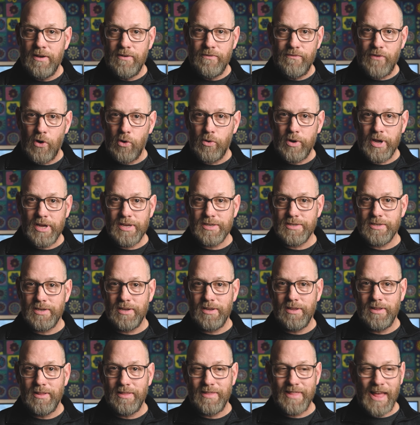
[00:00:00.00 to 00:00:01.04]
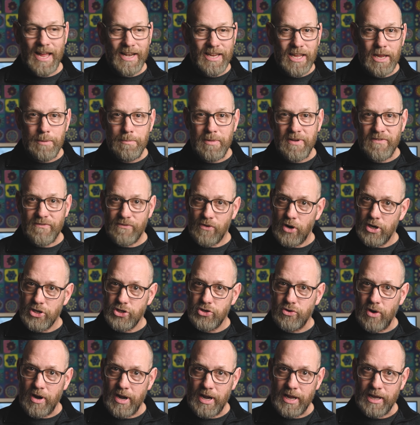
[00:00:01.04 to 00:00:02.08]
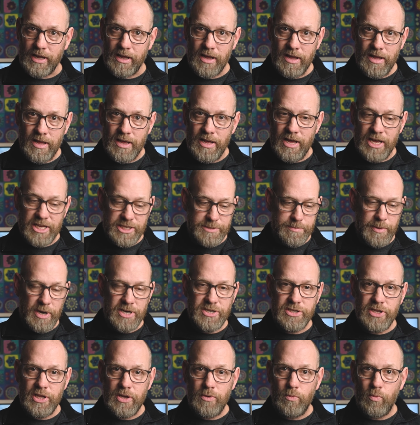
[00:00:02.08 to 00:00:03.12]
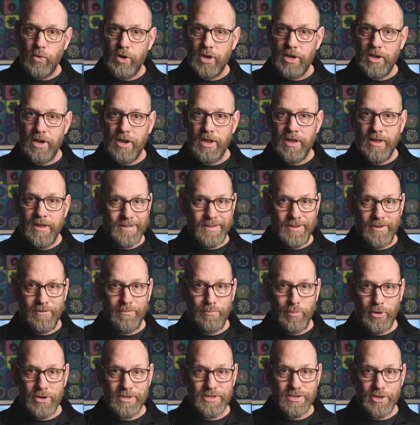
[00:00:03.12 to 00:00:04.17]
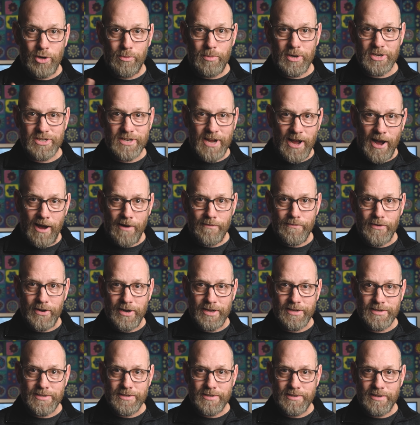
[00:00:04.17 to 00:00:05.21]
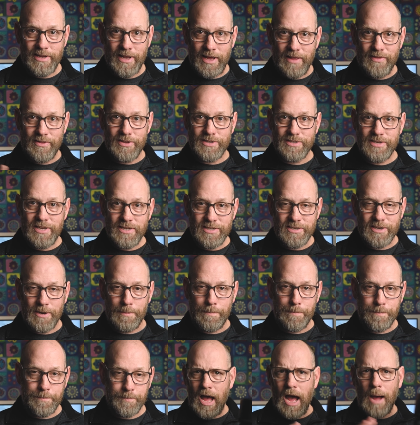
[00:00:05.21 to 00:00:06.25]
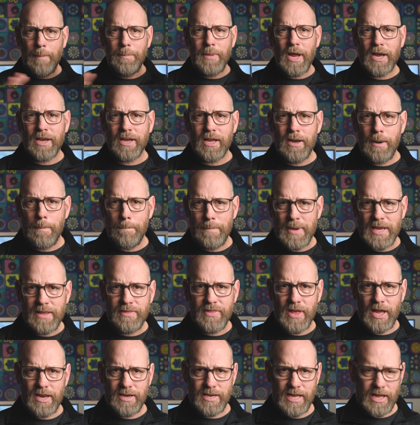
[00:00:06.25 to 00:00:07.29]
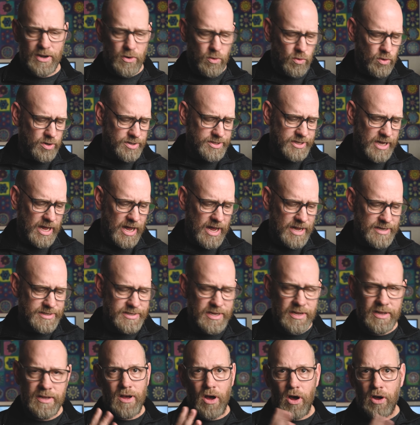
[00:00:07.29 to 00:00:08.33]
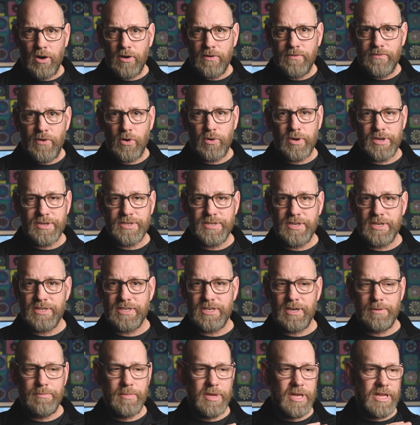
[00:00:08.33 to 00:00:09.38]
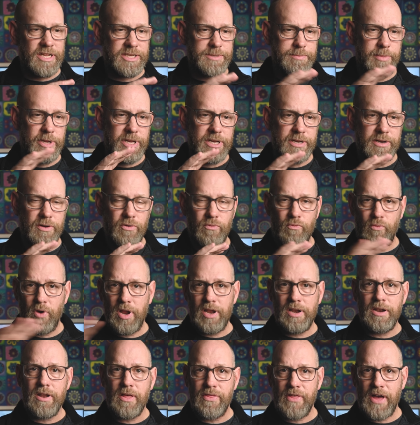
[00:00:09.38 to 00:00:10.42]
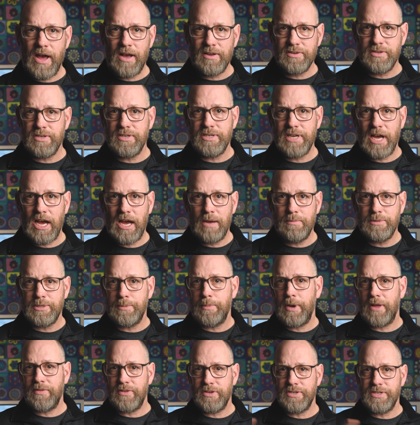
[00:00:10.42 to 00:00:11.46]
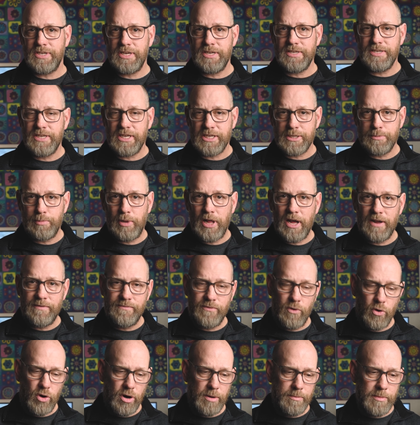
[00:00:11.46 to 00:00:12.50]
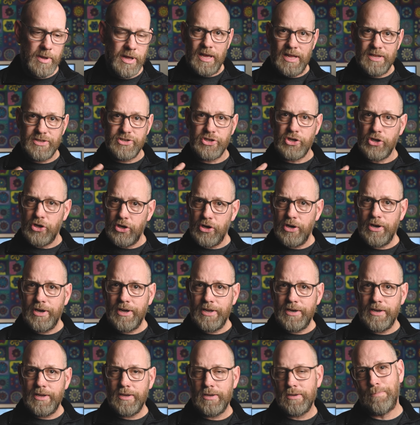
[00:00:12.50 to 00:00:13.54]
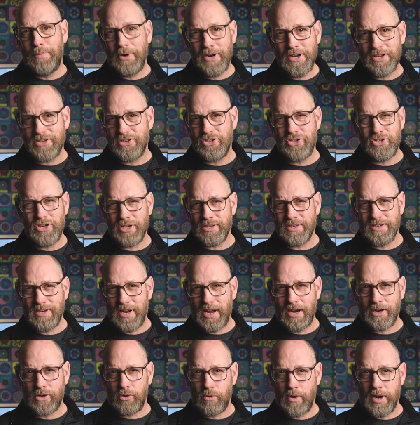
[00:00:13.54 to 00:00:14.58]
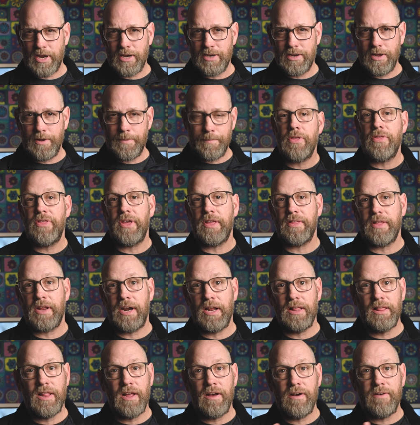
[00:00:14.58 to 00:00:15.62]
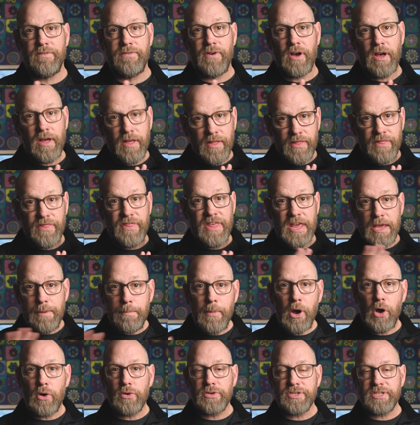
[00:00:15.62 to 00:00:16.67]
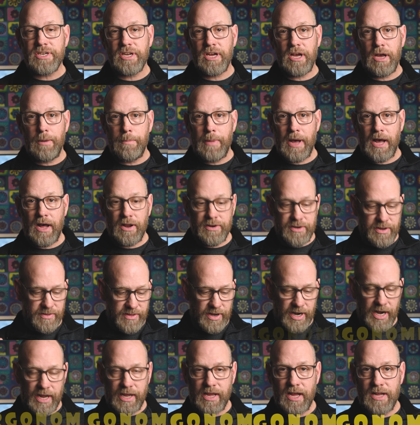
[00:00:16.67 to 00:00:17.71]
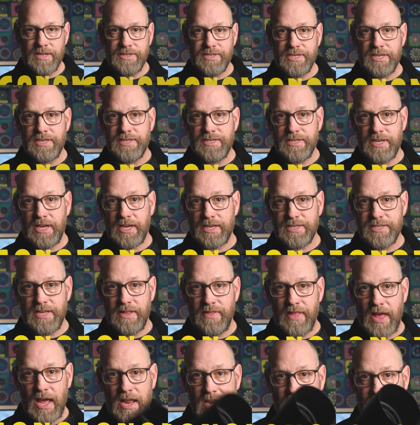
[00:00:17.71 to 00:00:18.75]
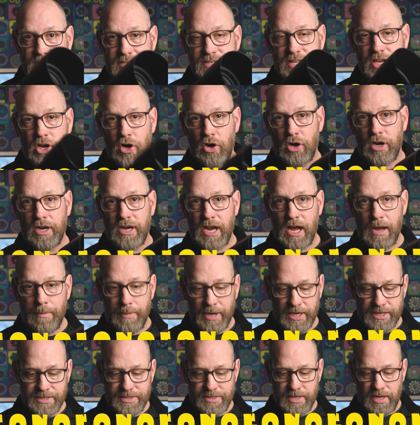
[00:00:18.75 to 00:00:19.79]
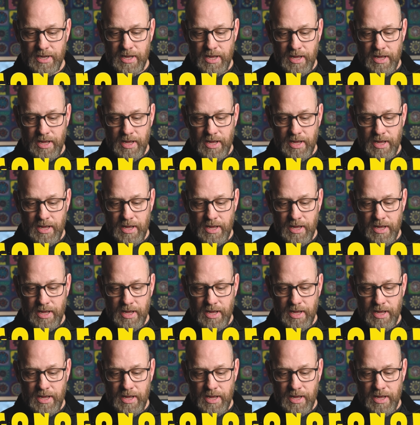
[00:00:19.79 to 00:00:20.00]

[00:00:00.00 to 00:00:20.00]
focus. That can be frustrating, especially when you've put so much confidence in the system. I'm not gonna beat that dead horse, guys. Autofocus system, it's been written 1,000 times about the Z6 platform. It's good, but it's just not great. The thing that I love the most about the Nikon Z6, and that is the ergonomics.